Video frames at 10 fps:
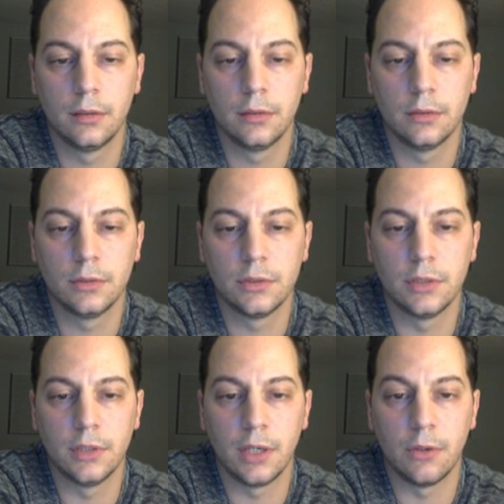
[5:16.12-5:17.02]
see,
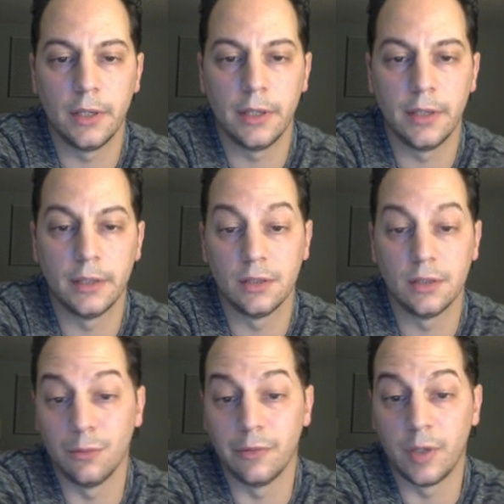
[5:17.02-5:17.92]
now we're getting into
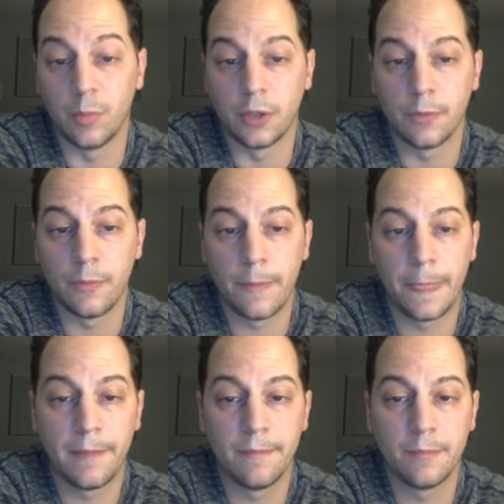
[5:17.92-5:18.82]
November.
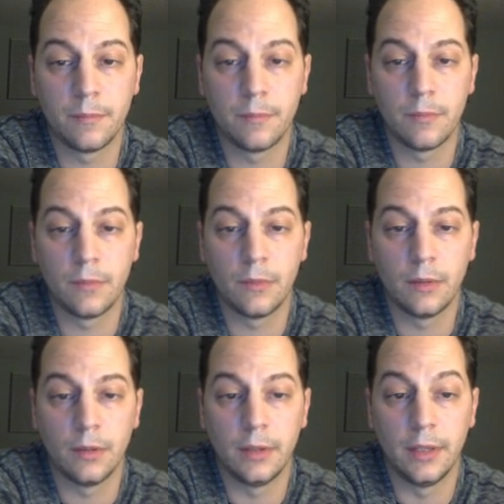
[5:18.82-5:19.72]

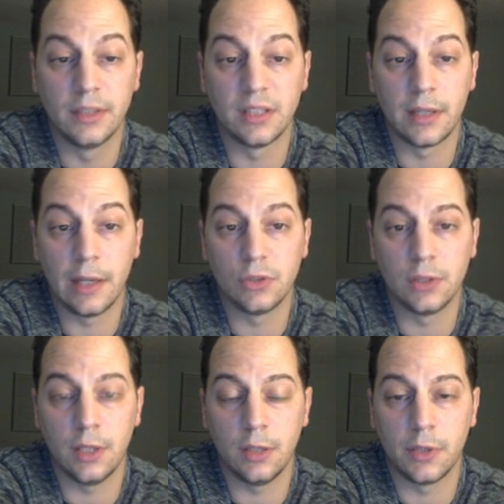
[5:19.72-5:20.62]
It has a
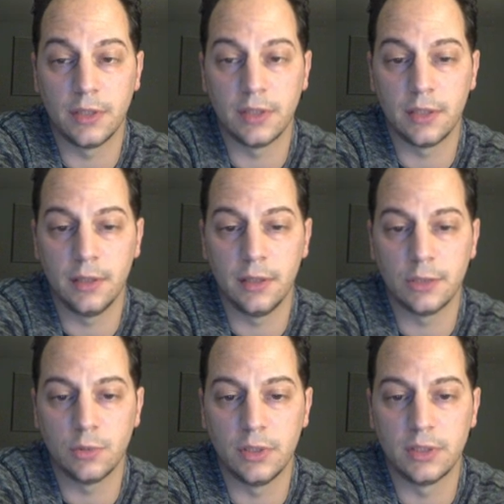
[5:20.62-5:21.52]
$1,000 price. I think
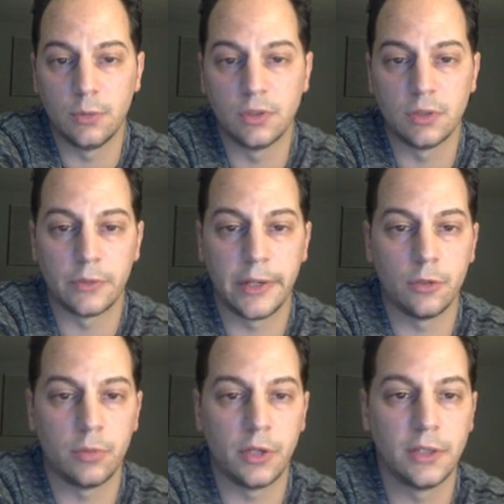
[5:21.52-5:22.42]
that's what he said was the
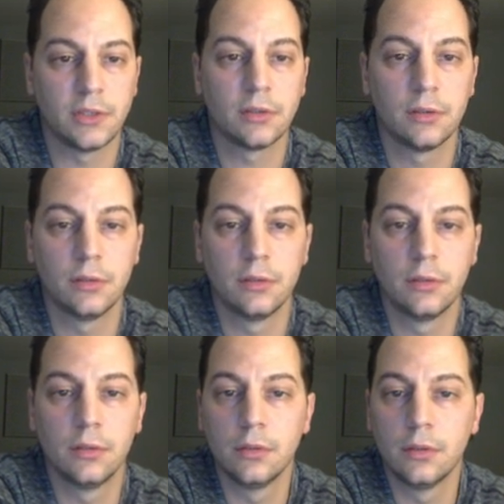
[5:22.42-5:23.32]
record price.
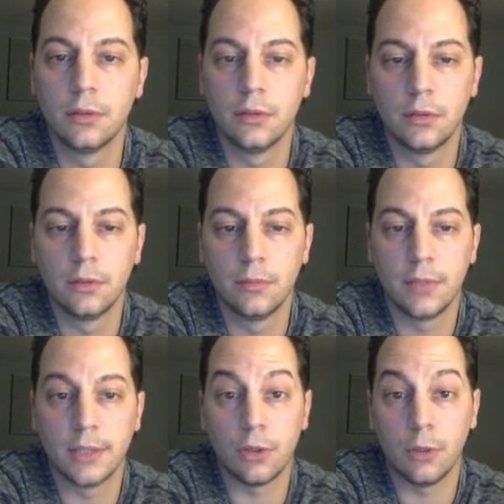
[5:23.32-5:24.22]

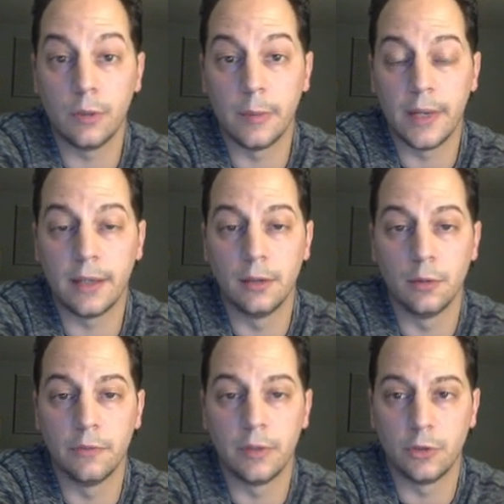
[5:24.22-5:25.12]
That's all the way back in
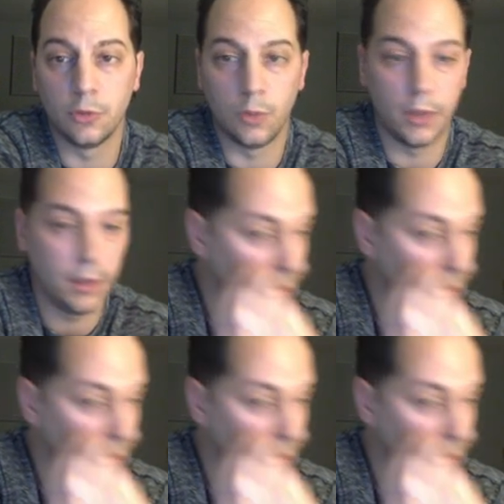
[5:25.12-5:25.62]
November 20th.